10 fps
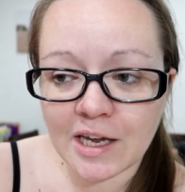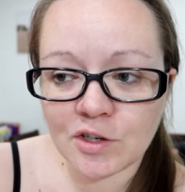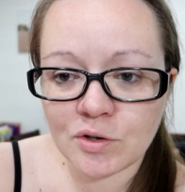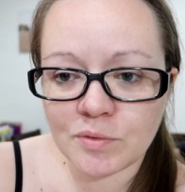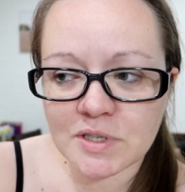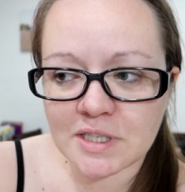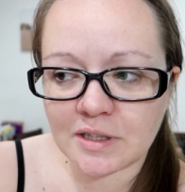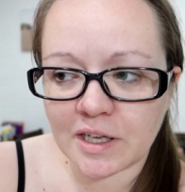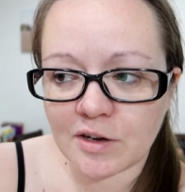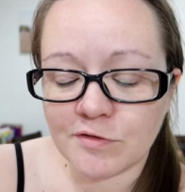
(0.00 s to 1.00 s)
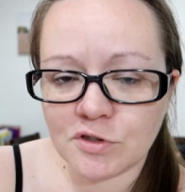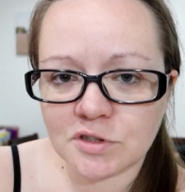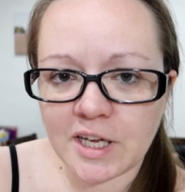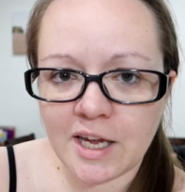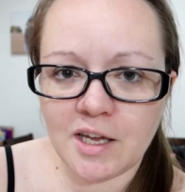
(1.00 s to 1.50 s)
I know it wasn't like a
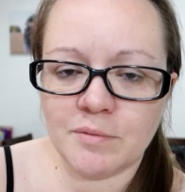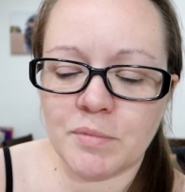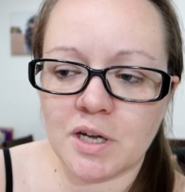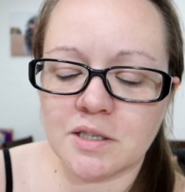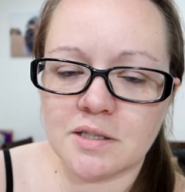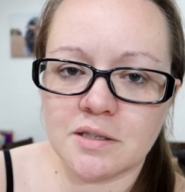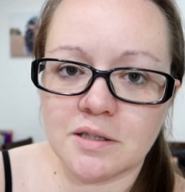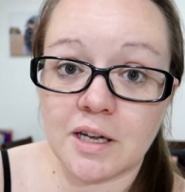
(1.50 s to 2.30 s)
full day, but